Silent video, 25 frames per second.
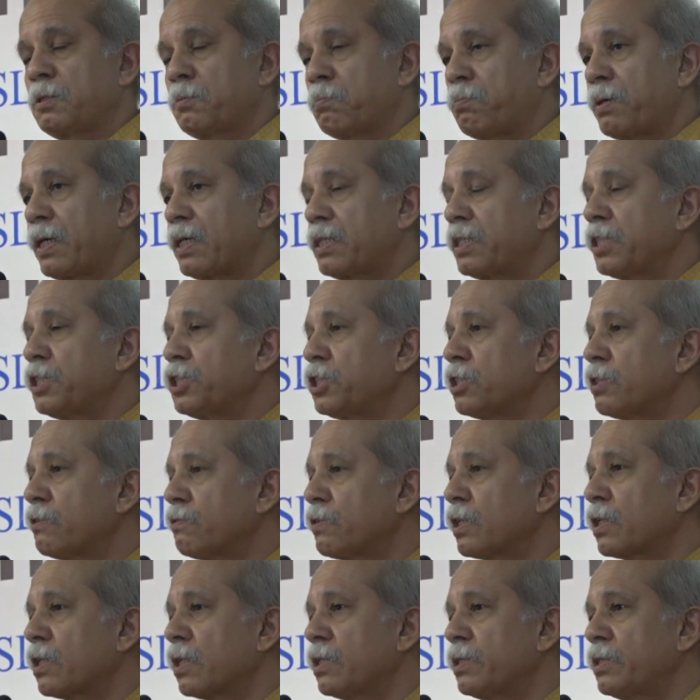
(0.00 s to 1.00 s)
Partition of
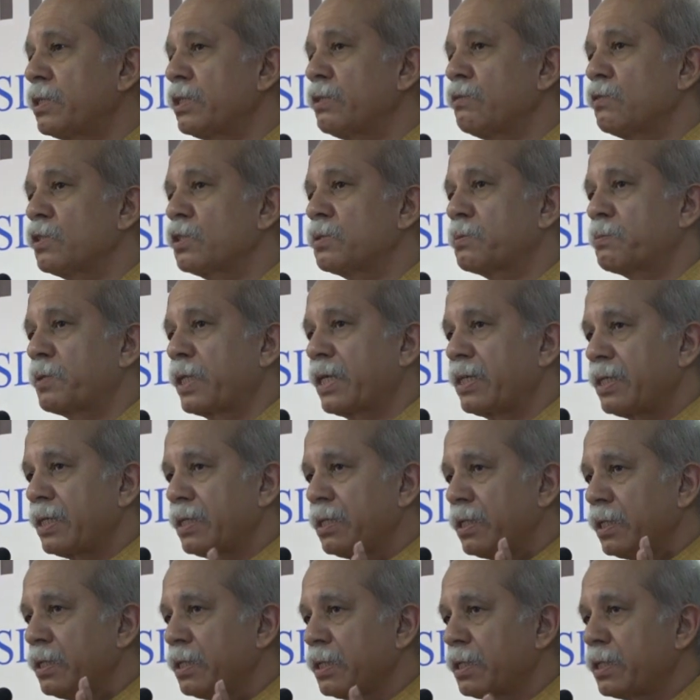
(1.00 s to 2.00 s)
the country was
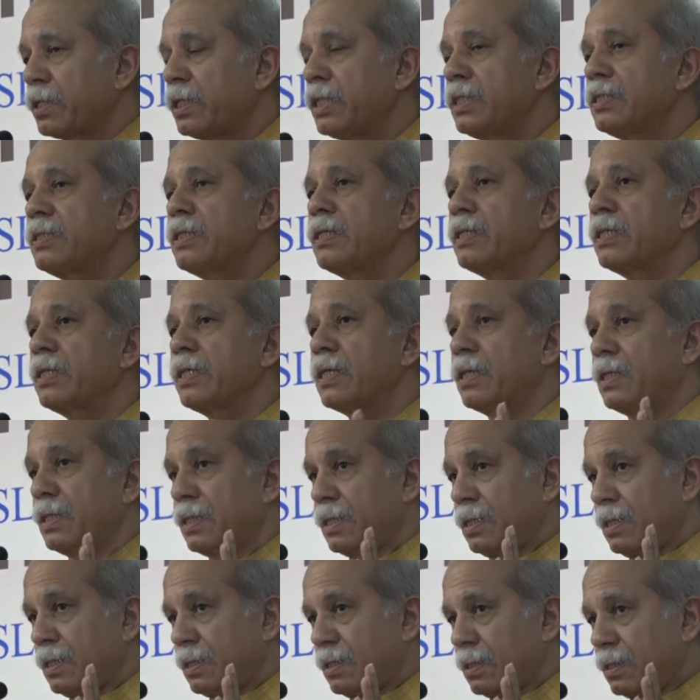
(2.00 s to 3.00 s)
getting increasingly
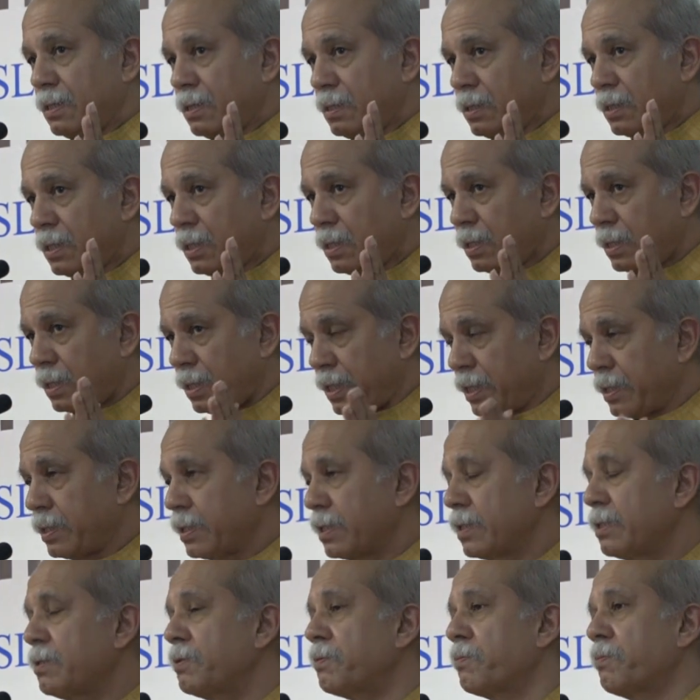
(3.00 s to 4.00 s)

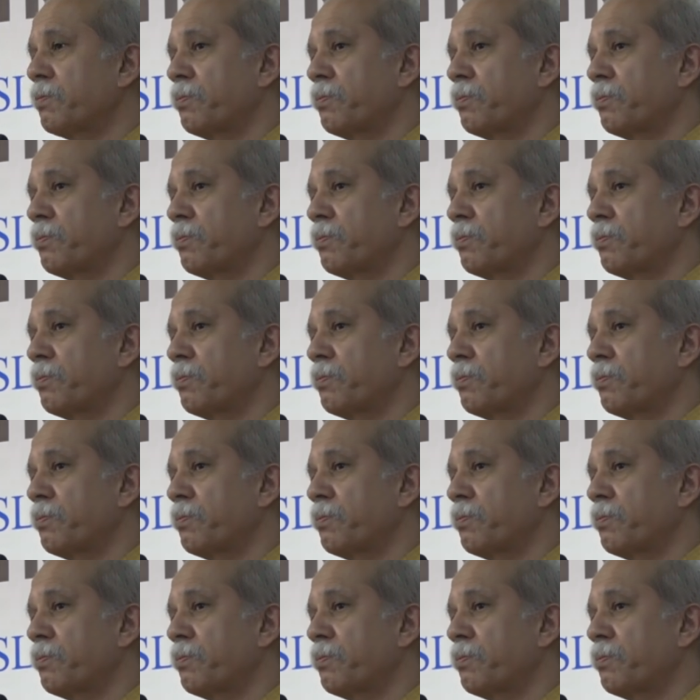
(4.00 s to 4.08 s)
clear.